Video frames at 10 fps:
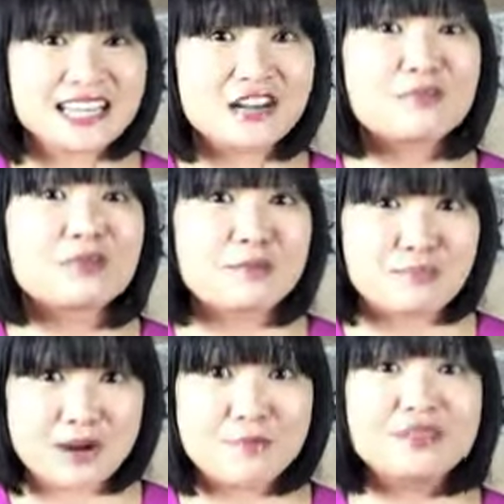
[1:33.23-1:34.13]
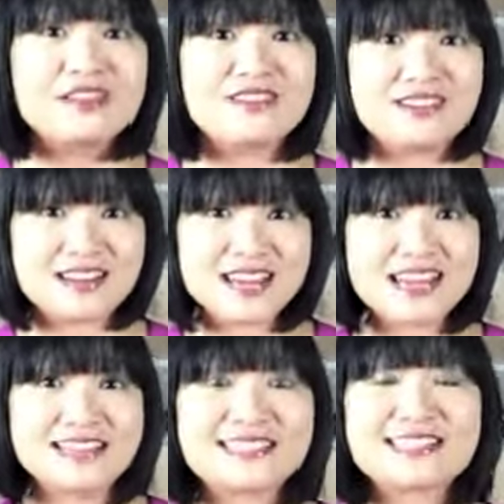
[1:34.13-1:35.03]
kick up the bum that you
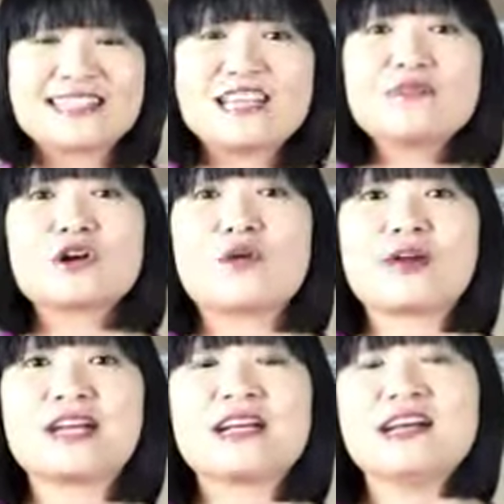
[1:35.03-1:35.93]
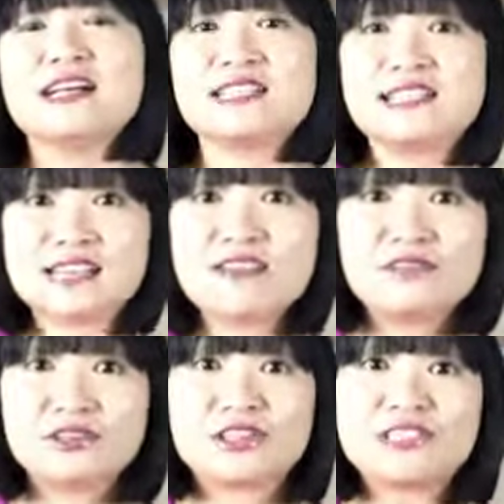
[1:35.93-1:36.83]
need to keep going, stay
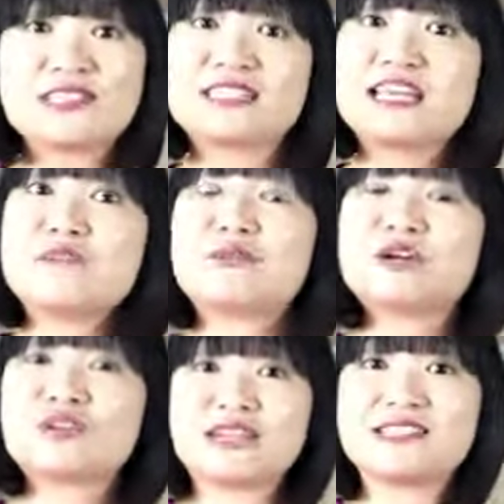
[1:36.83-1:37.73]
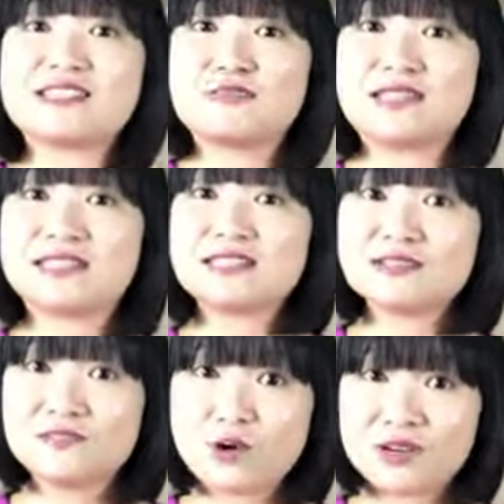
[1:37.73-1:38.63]
focused, and keep progressing your
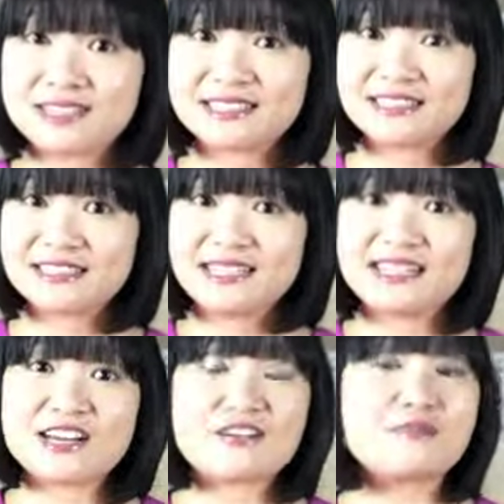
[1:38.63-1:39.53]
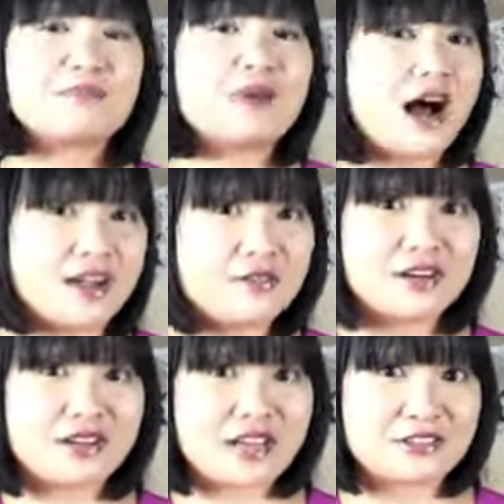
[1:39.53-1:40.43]
business forward. Now, I
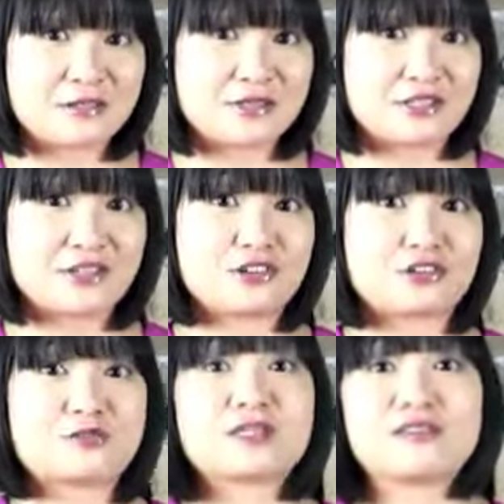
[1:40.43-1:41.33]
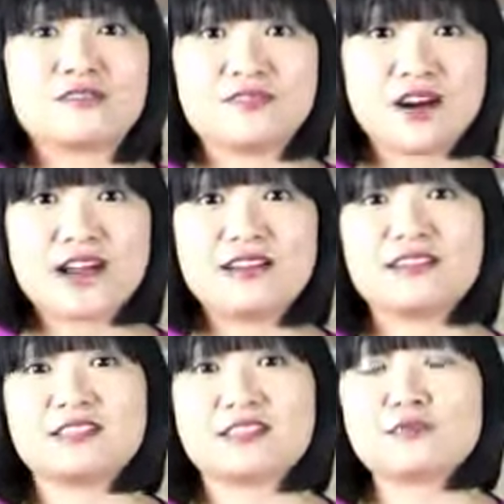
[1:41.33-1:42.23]
run accountability groups
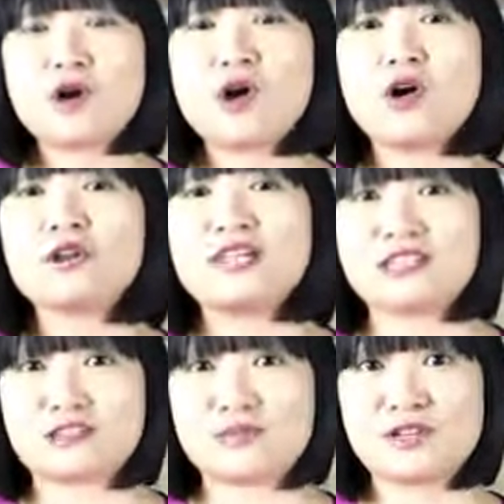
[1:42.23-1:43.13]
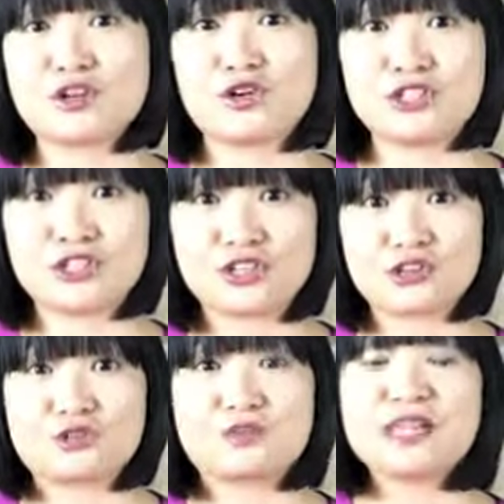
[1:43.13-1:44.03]
via small, intimate coaching
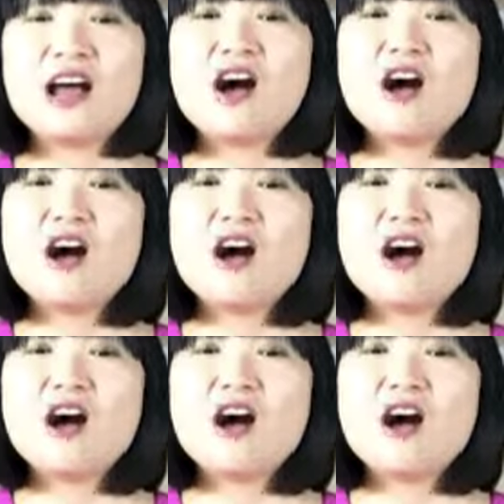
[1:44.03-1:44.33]
groups